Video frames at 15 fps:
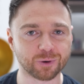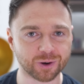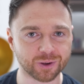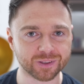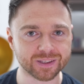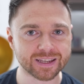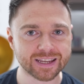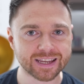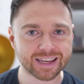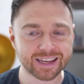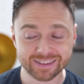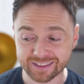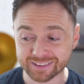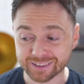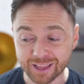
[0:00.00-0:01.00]
world.
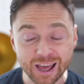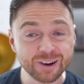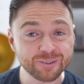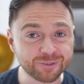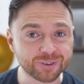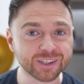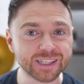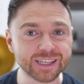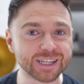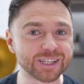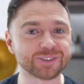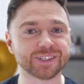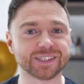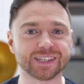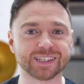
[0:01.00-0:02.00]
It's a lot of really
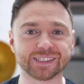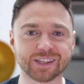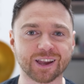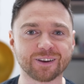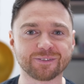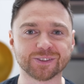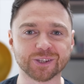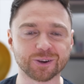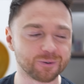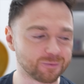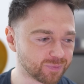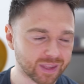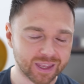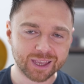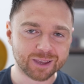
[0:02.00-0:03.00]
interesting stuff,
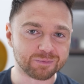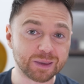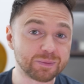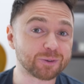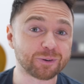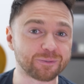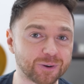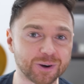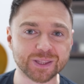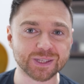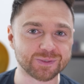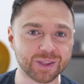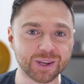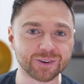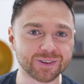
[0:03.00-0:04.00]
so maybe refer to
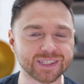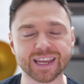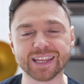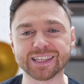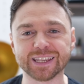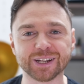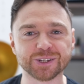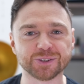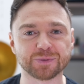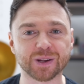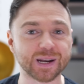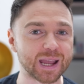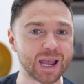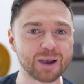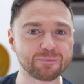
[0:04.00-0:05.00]
this video in 10 years
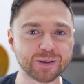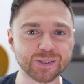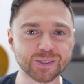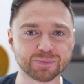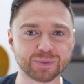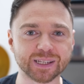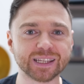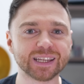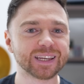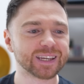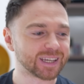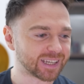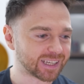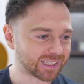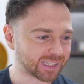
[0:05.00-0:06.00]
when it happens, but
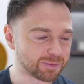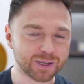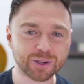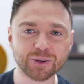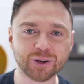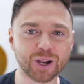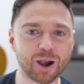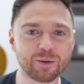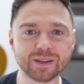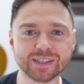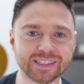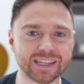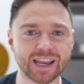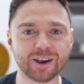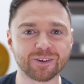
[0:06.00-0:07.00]
let me know your
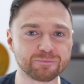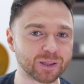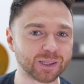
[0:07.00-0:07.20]
comments down